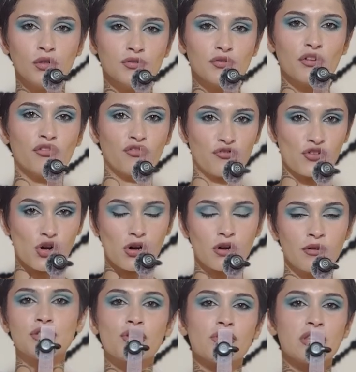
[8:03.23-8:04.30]
of the fur.
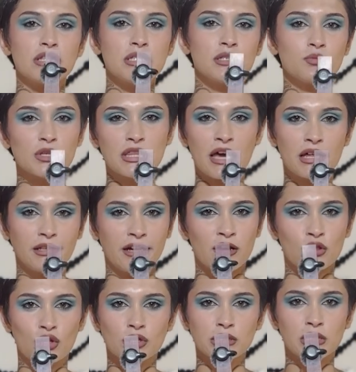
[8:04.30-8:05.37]
So this is what that layer
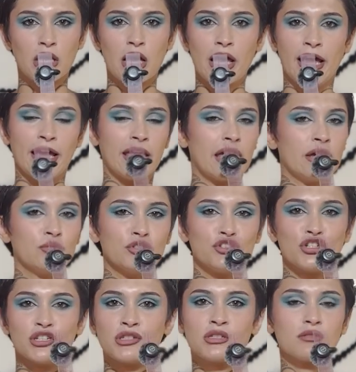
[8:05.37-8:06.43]
looked like. It was
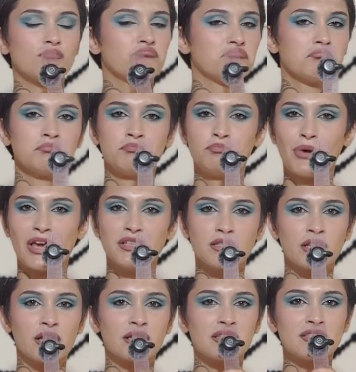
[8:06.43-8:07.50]
just
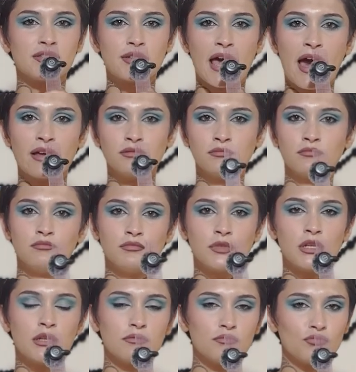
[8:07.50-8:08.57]
basic
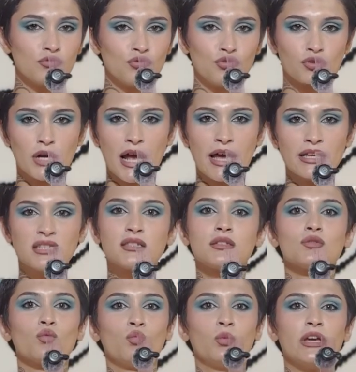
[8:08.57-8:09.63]
satin
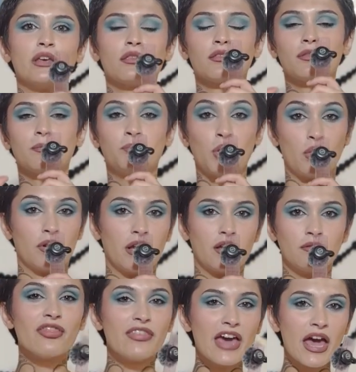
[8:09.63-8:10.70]
dress with boning.
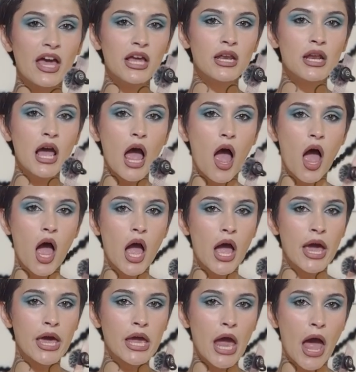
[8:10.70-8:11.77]
Then
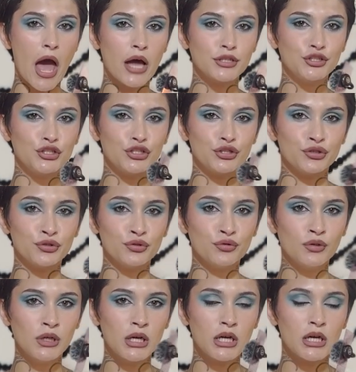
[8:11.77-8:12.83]
I had
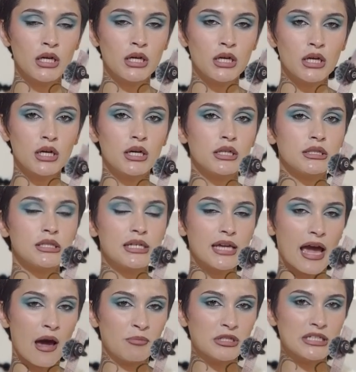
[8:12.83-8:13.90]
to
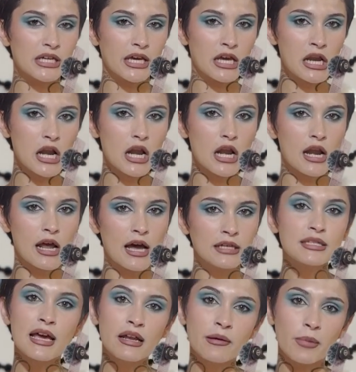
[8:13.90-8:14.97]
decapitate a teddy